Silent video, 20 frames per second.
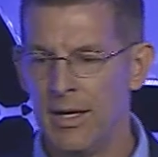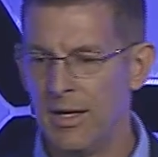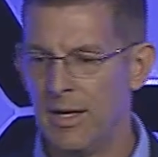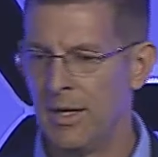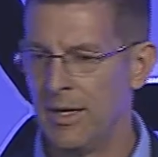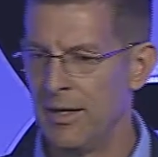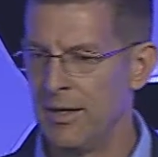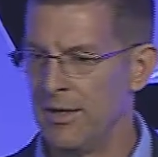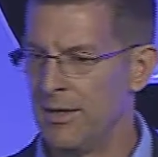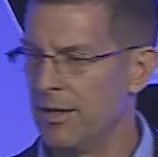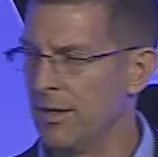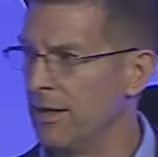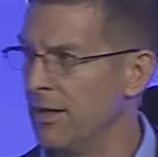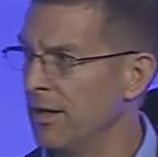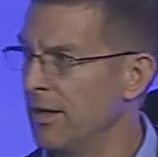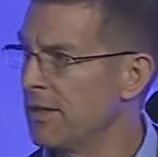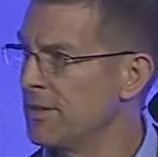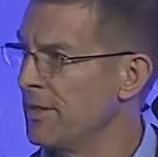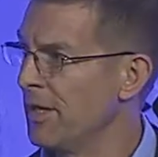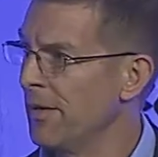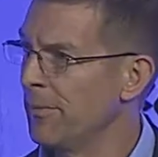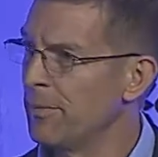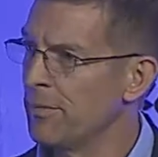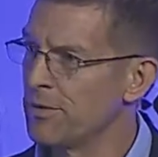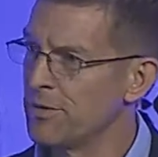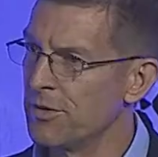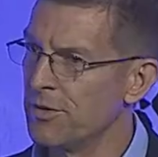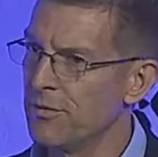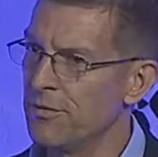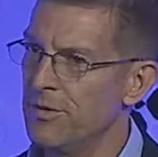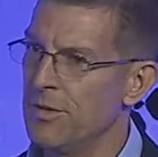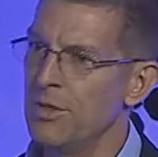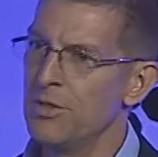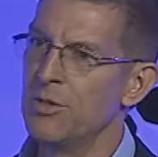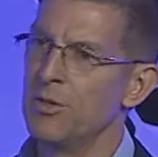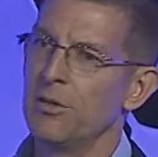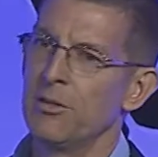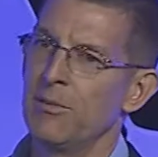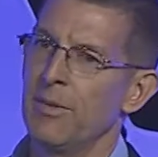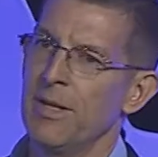And examples of
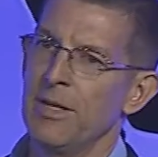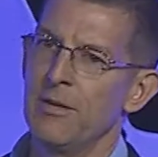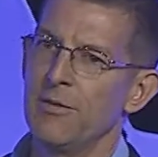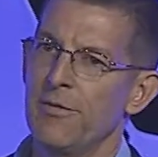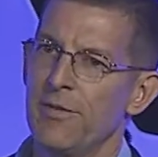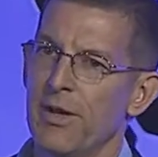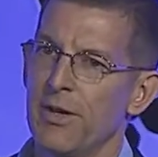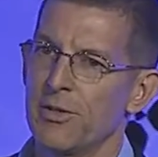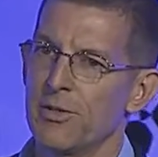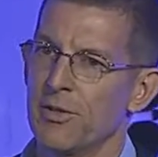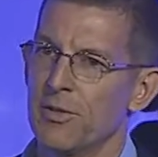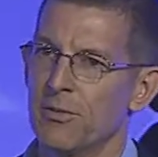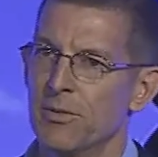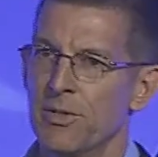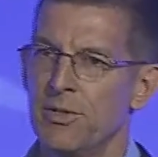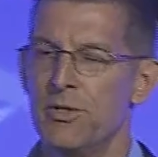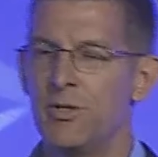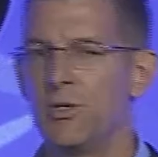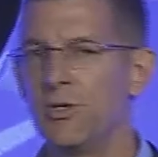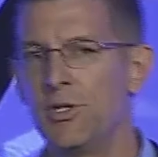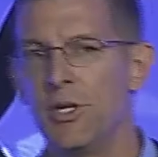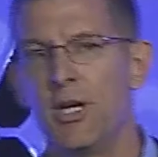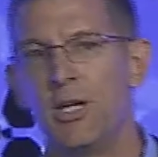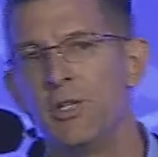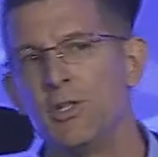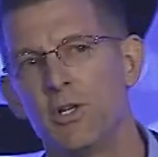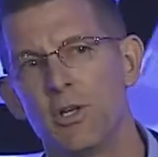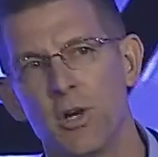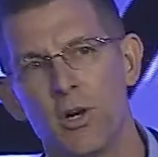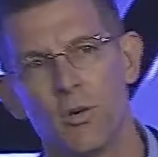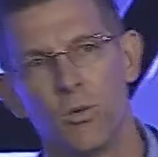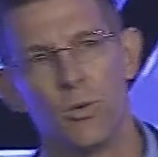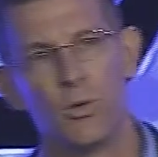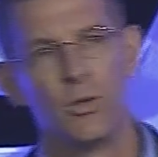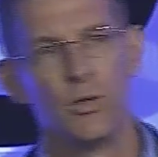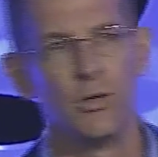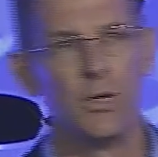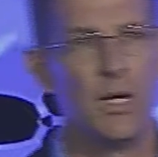digital manufacturing, which is changing our world,